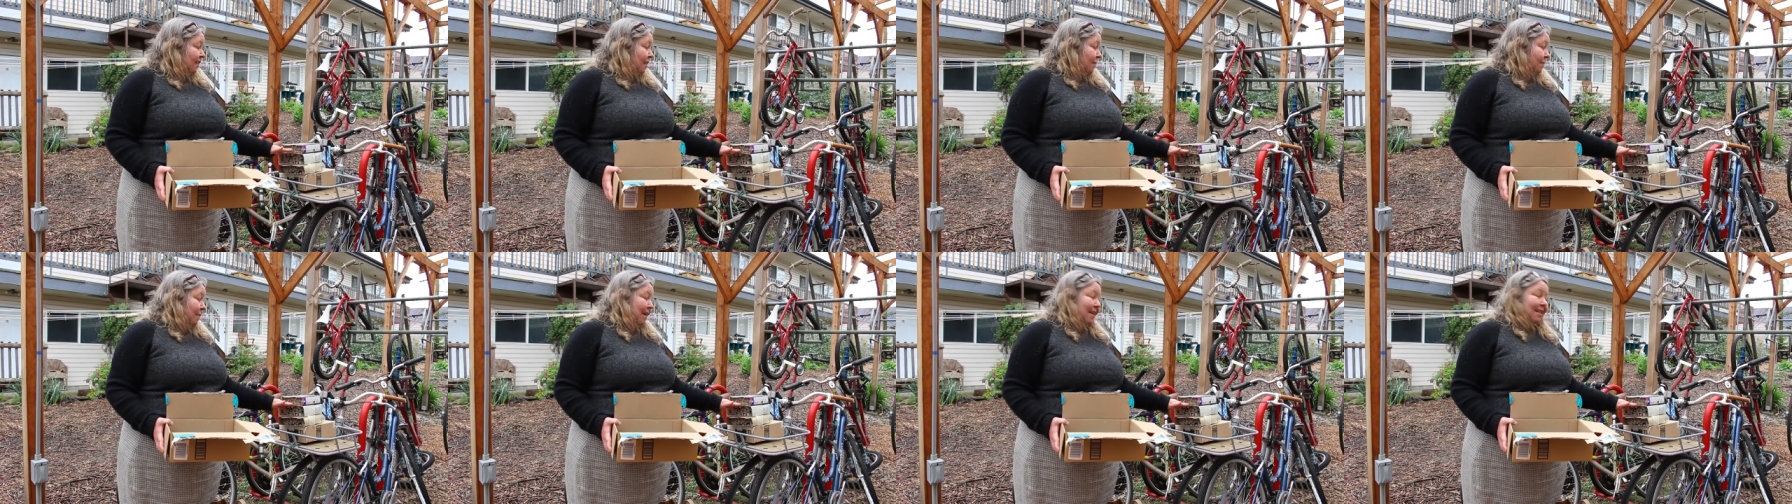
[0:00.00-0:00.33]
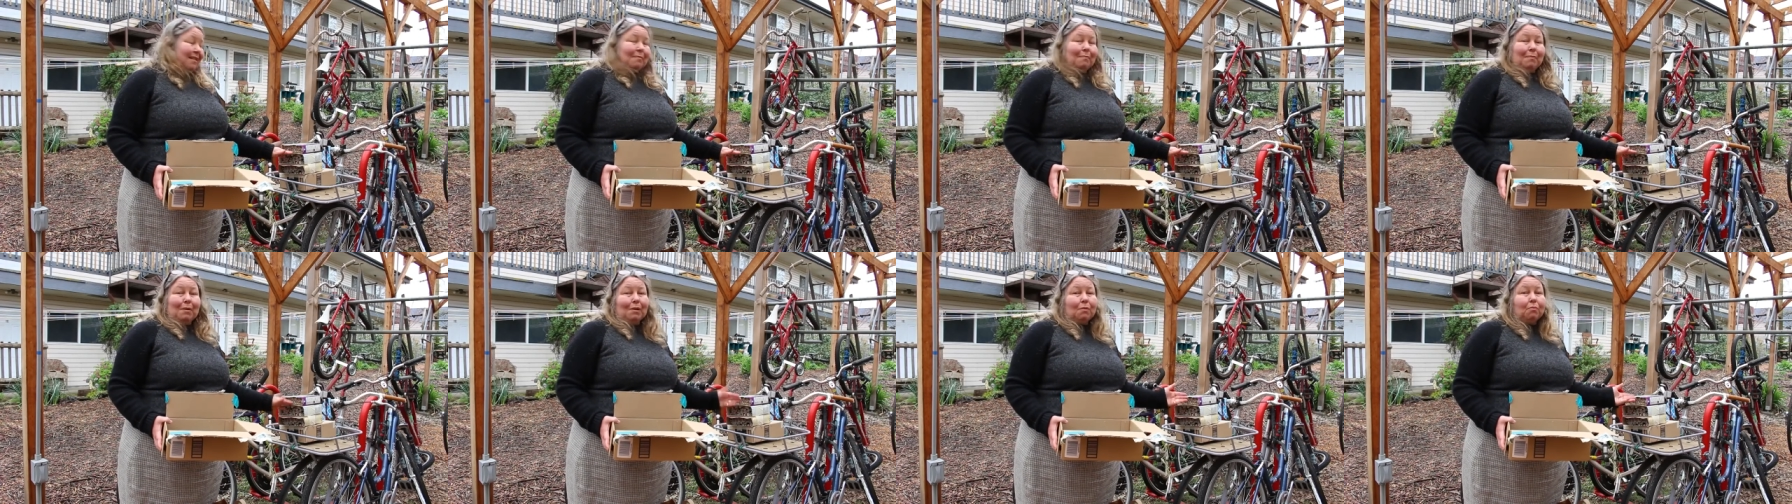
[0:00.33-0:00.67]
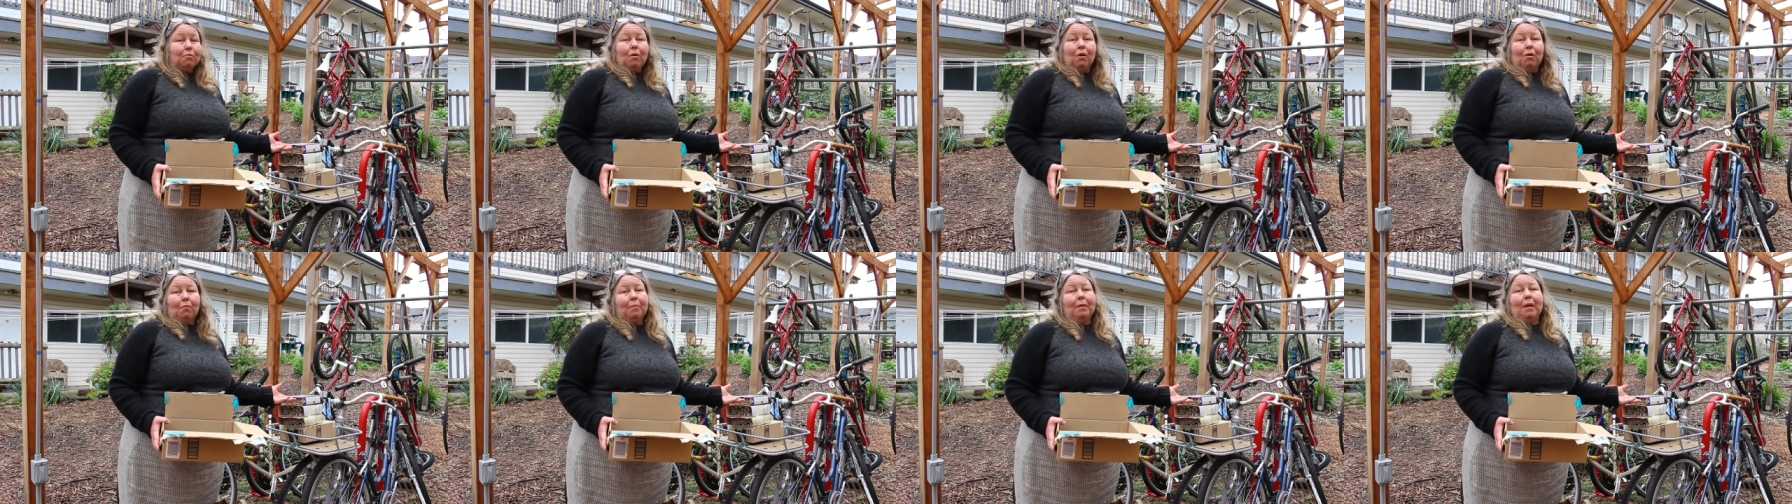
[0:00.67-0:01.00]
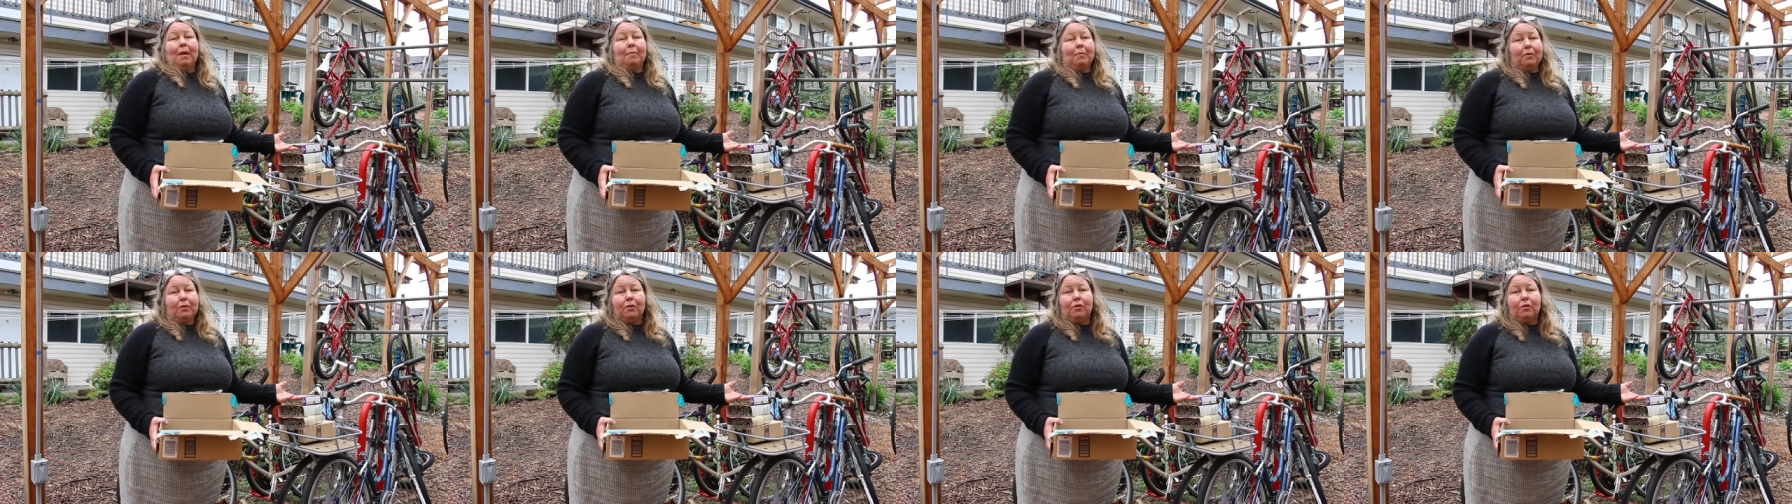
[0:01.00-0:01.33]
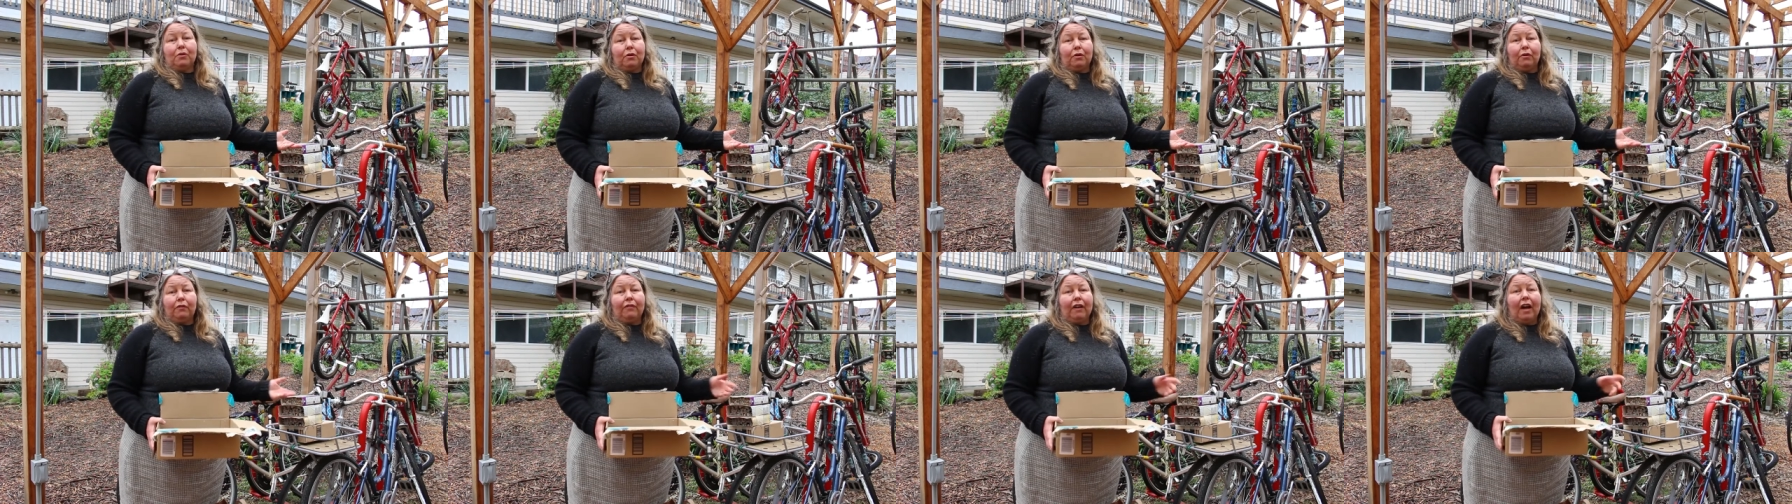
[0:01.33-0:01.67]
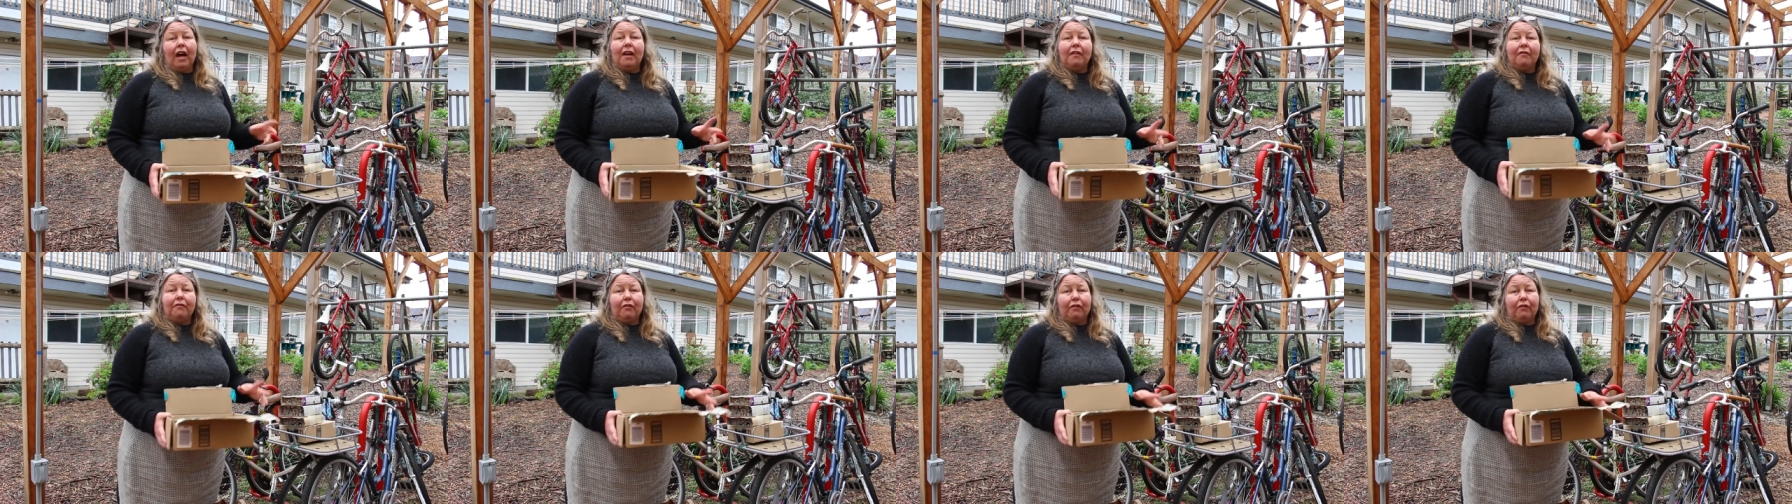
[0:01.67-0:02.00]
the mason bees won't be able to
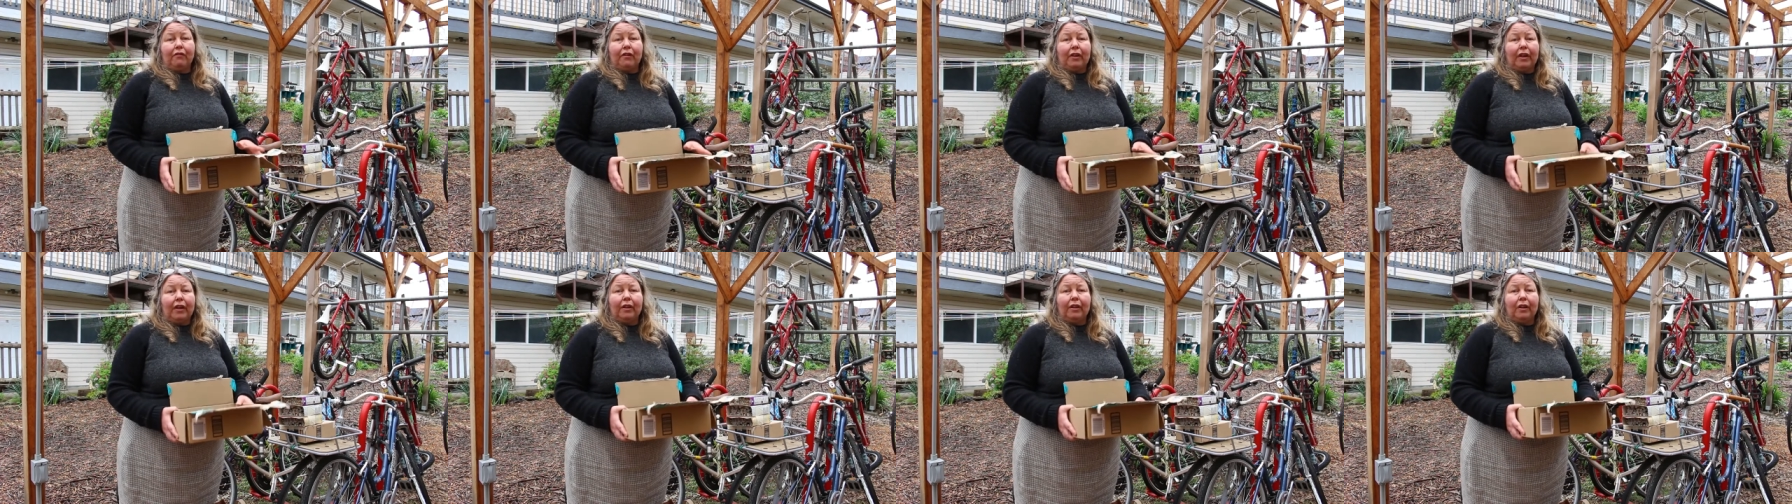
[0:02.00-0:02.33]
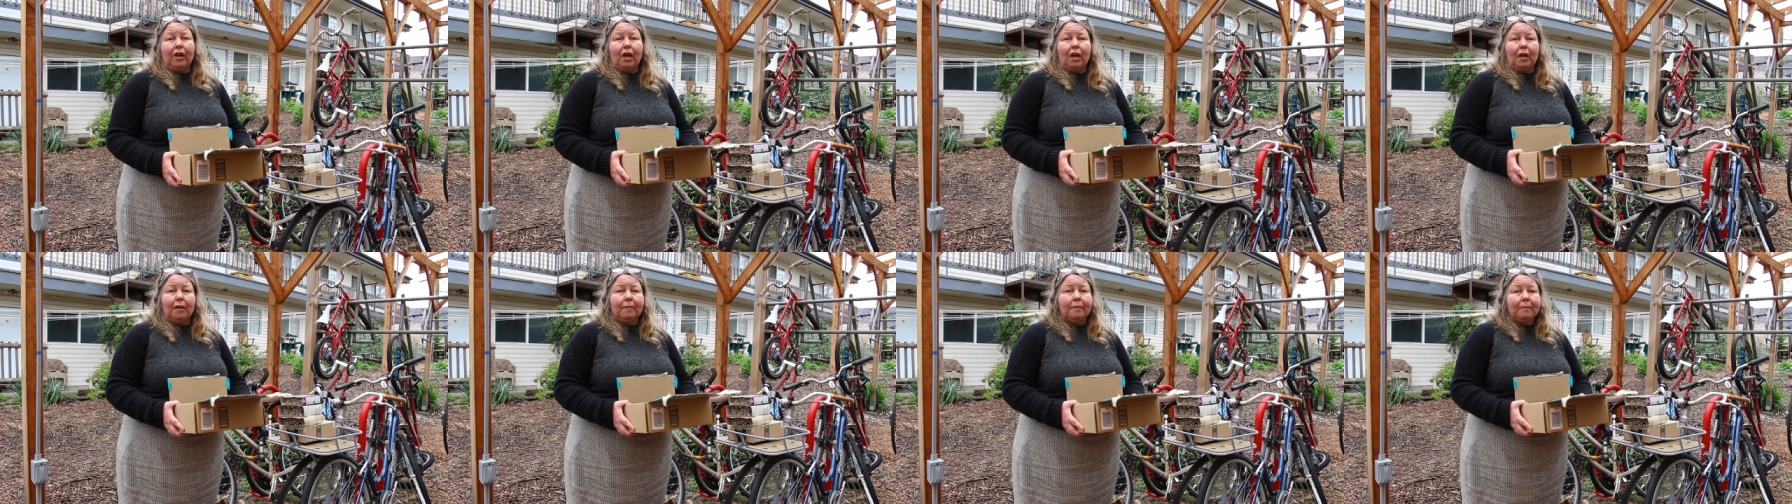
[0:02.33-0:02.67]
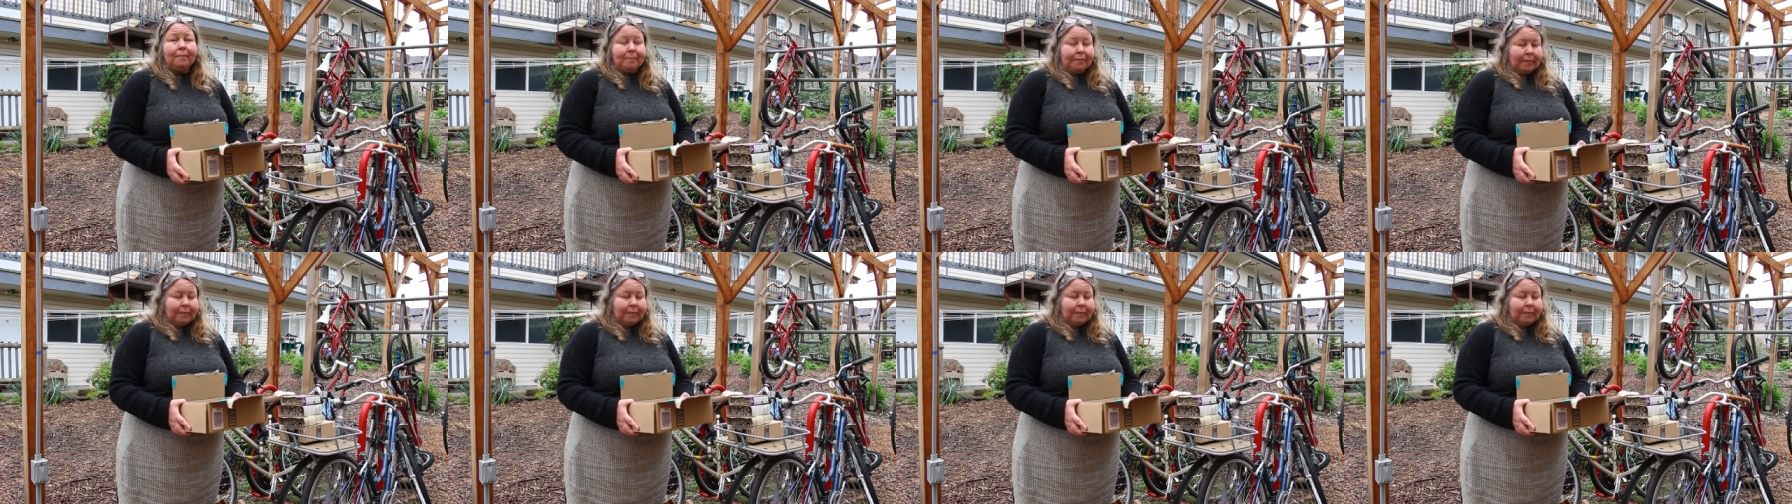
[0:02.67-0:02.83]
survive for very long.